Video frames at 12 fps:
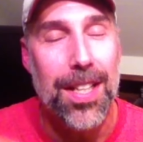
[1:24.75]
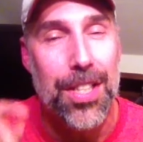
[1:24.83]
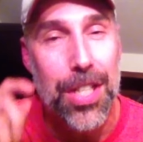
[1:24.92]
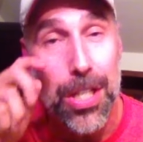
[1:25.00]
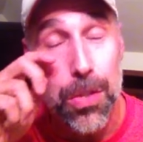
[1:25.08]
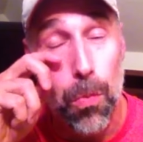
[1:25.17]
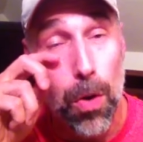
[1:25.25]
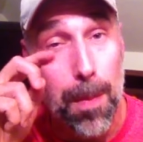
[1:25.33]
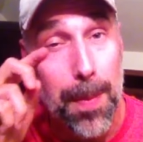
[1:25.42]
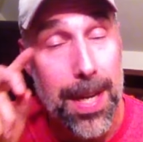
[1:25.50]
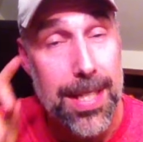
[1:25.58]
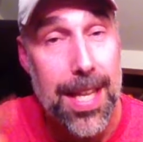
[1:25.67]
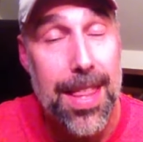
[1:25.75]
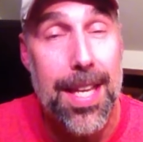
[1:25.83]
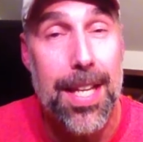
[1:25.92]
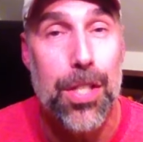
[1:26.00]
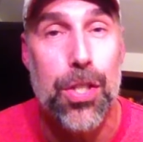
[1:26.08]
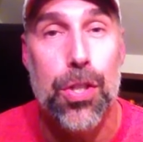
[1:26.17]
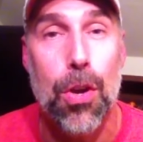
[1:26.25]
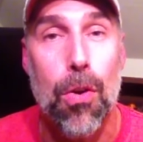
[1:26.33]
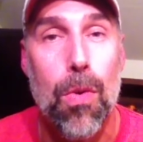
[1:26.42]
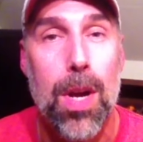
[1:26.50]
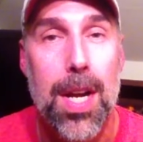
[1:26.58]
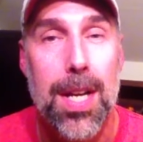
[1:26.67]
Jean's work because I think it's
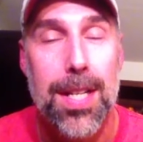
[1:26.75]
so